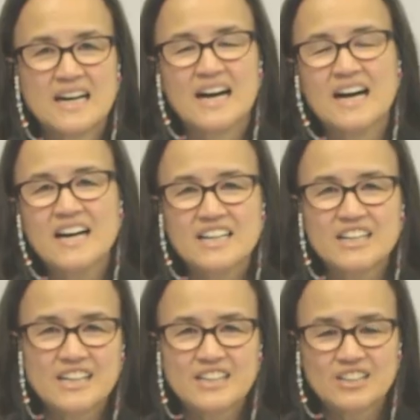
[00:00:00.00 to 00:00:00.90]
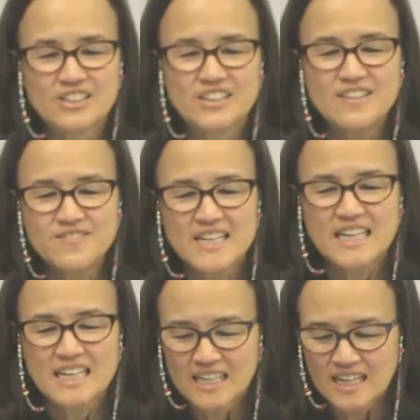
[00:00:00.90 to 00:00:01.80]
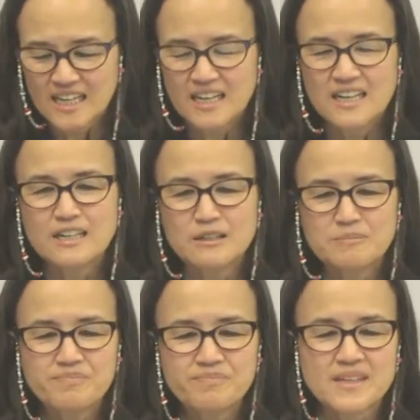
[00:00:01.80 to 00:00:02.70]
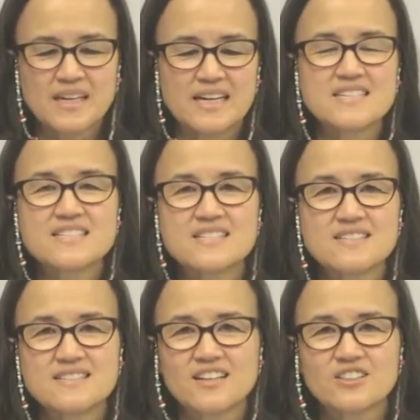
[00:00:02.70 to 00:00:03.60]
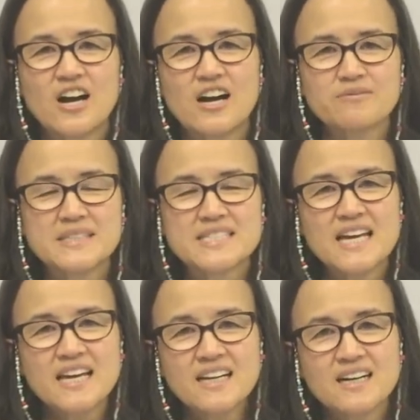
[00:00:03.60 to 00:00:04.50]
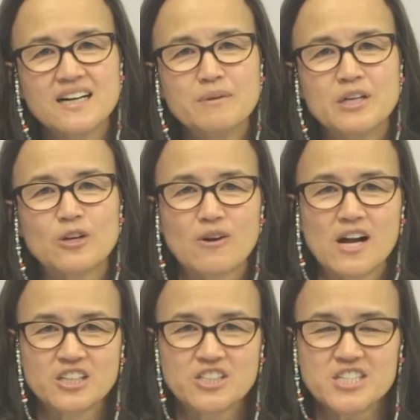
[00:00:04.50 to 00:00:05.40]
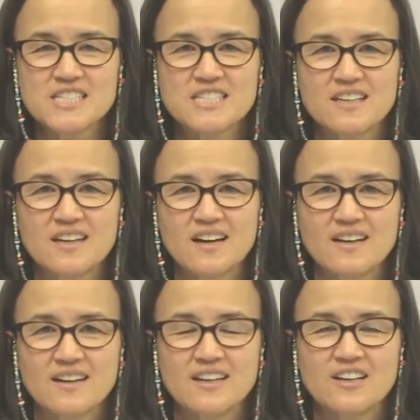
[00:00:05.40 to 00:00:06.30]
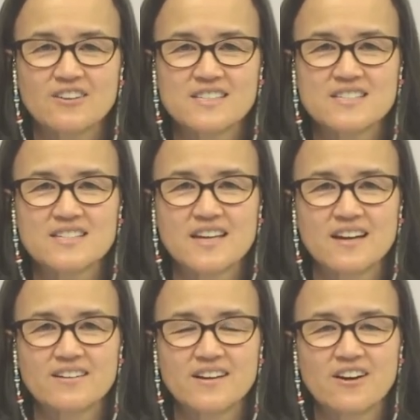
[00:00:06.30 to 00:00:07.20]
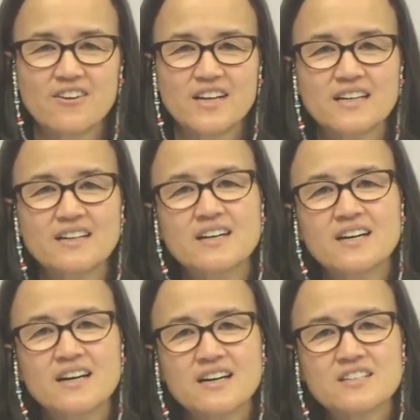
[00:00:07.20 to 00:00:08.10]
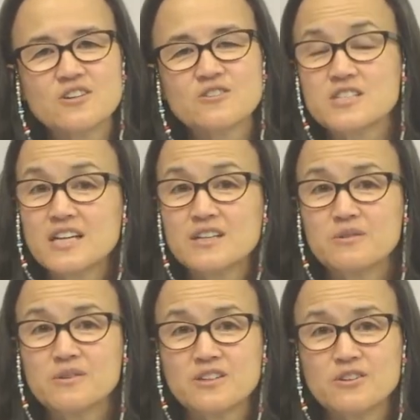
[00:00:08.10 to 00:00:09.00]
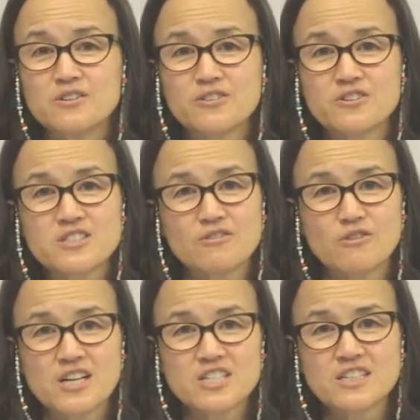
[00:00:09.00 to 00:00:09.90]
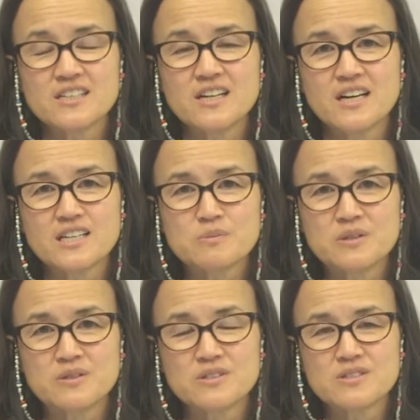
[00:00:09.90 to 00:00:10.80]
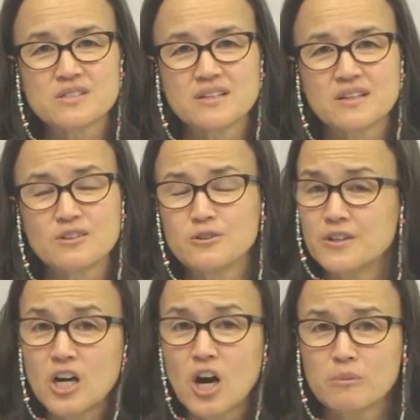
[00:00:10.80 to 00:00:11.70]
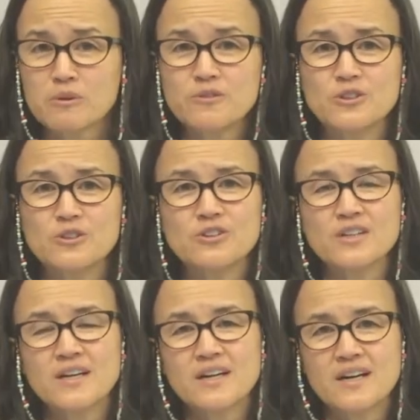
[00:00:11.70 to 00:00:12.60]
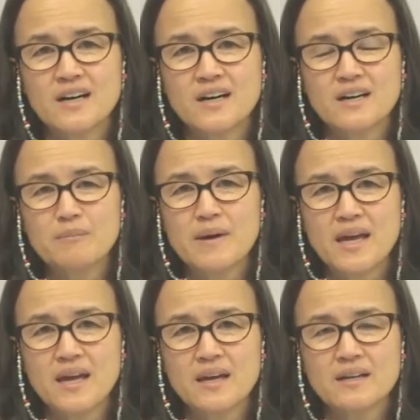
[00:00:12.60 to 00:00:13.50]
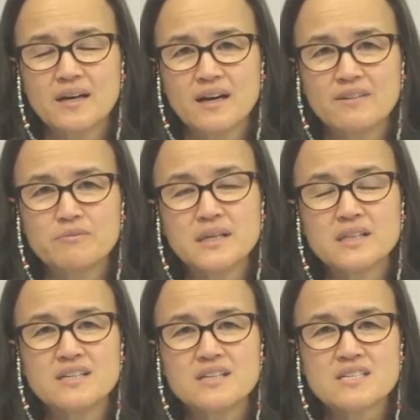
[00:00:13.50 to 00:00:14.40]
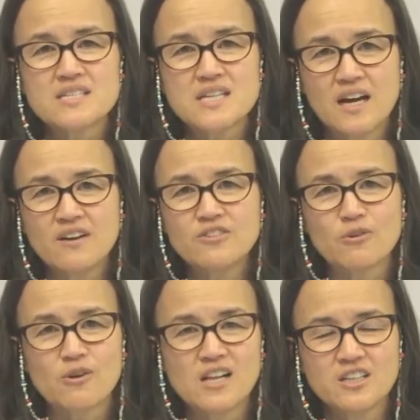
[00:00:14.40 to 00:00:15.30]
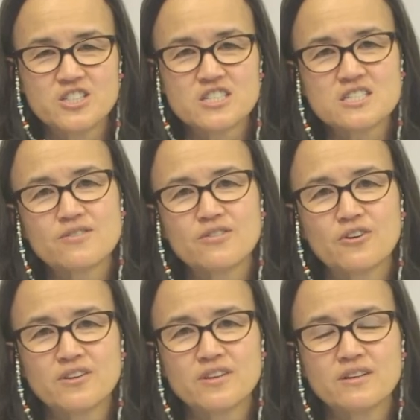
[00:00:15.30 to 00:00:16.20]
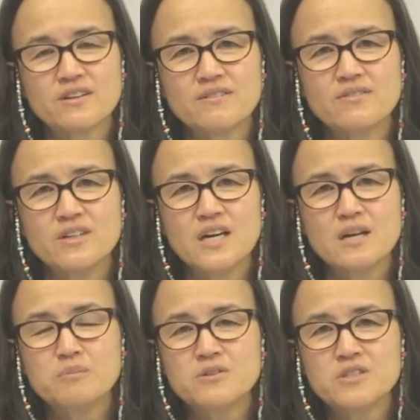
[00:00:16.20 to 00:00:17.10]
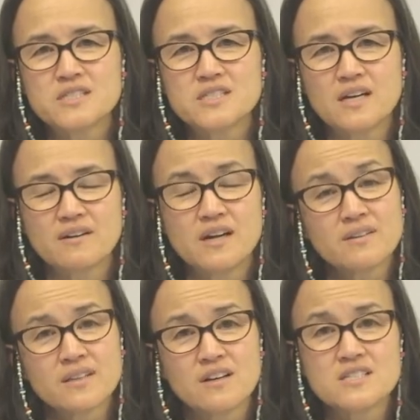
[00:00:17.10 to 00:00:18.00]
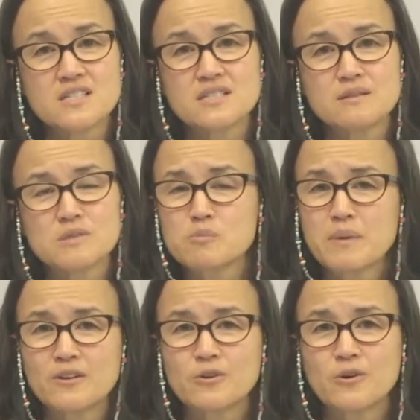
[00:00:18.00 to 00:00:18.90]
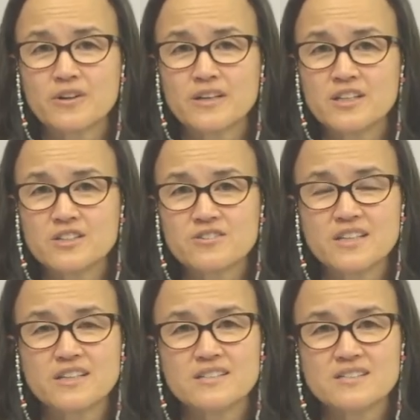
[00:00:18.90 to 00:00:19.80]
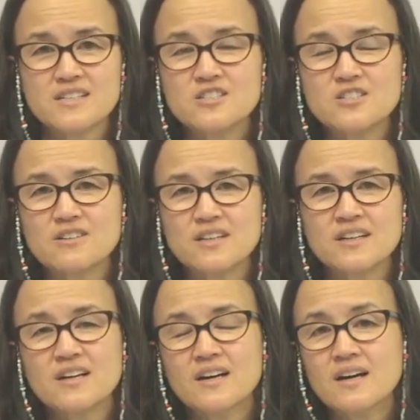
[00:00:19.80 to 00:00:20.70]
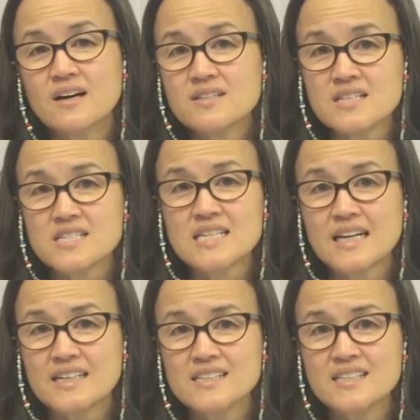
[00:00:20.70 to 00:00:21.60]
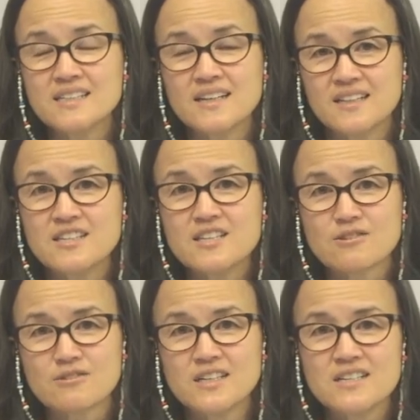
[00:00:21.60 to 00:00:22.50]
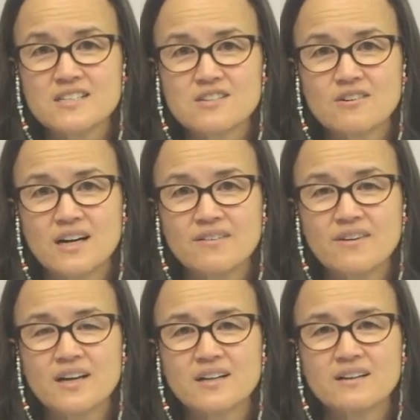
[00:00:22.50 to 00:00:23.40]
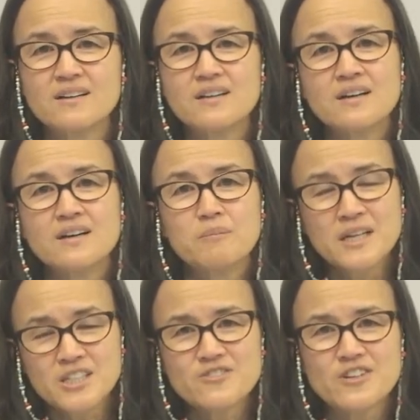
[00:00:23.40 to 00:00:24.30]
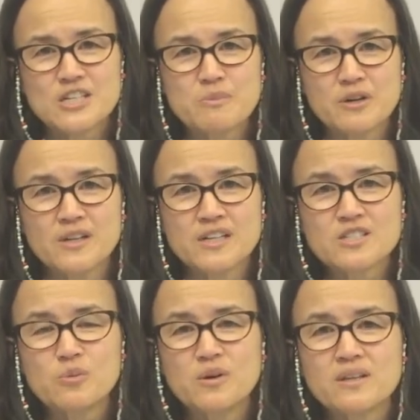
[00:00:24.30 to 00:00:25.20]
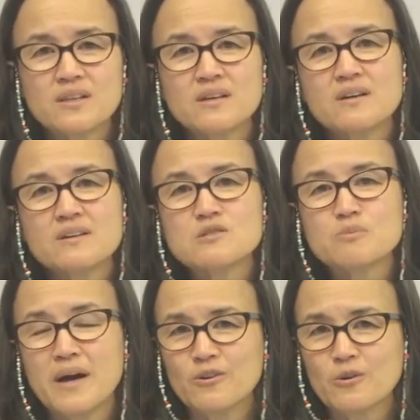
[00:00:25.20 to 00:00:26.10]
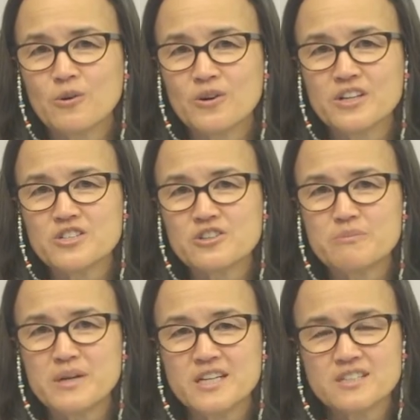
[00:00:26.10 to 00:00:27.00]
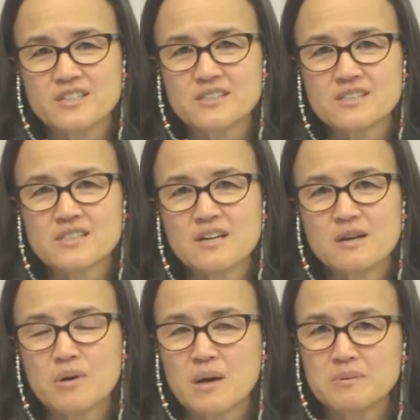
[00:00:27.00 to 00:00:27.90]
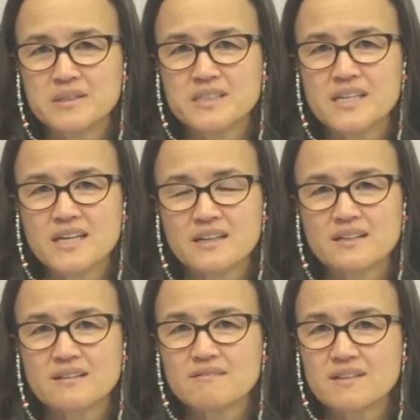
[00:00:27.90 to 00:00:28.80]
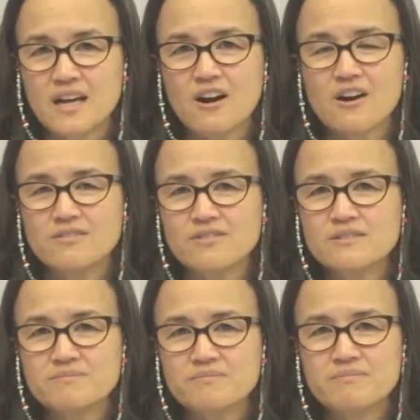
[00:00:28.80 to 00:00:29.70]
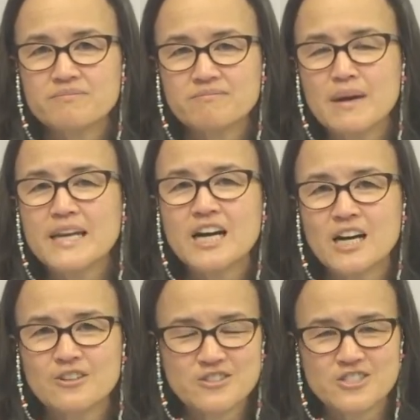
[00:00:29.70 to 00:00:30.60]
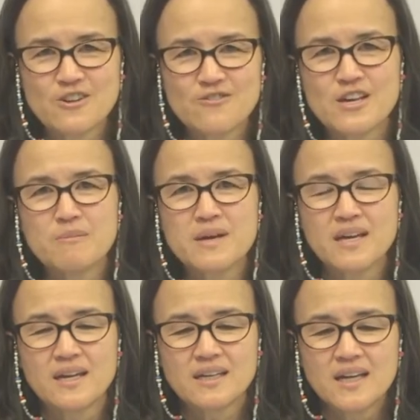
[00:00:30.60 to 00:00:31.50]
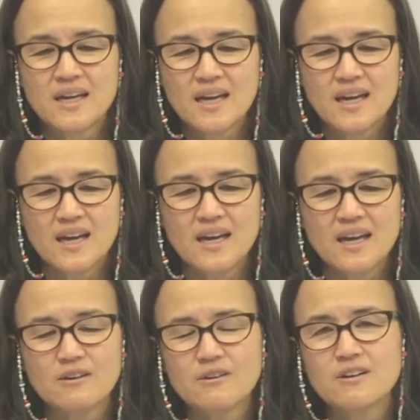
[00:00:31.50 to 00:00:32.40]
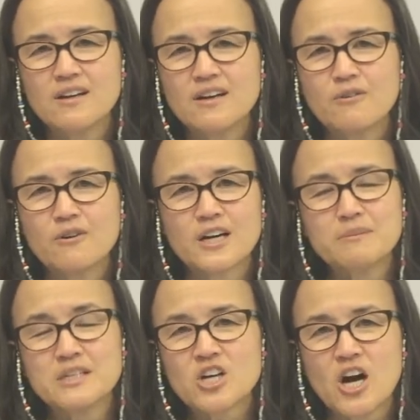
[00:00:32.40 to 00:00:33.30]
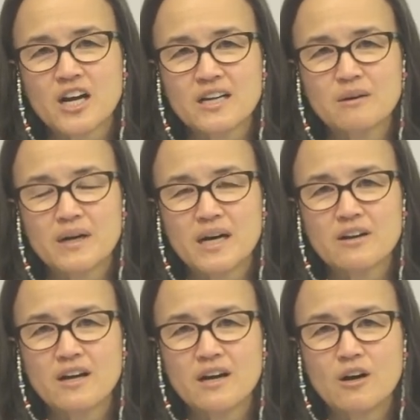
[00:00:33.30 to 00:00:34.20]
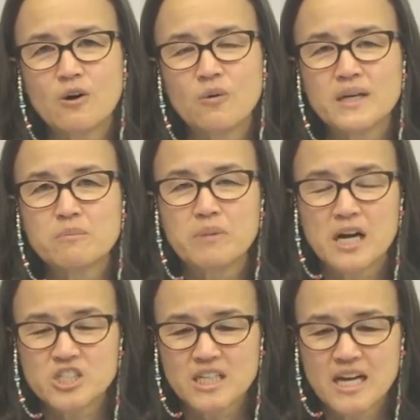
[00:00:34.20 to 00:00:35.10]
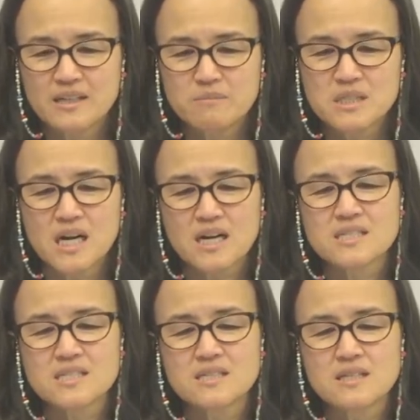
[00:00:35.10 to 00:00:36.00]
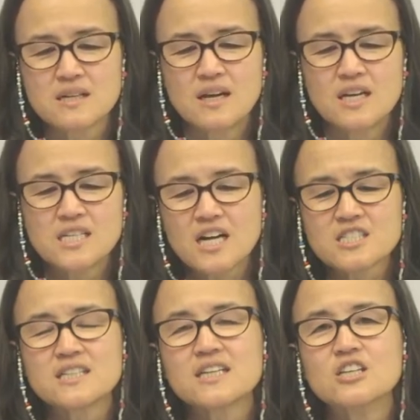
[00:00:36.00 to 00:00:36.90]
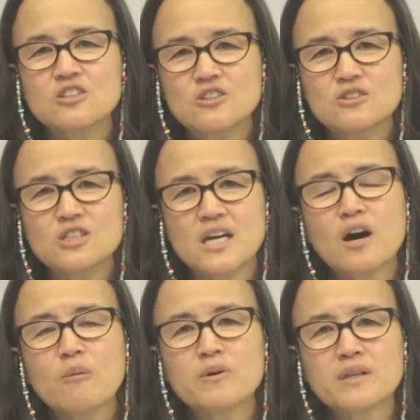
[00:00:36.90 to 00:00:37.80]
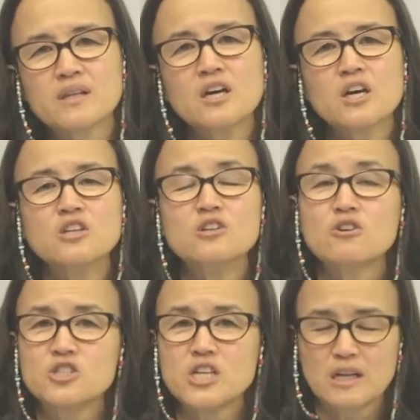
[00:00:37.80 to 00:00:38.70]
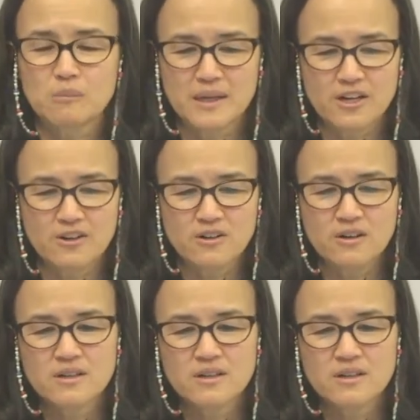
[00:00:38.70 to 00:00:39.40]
Hi, good evening. As Dr. Hoffman said, I'm a urologist here in the Seattle area associated with the University of Washington hospitals, including Harborview, and I've been the staff urologist for the VA Puget Sound Healthcare System's Spinal Cord Injury and Disease Unit since 1993. So I've had a bunch of experience with spinal cord injured patients, probably taken care of many hundreds of them, and we're going to be talking about what botulinum toxin can do to help with neurogenic bladder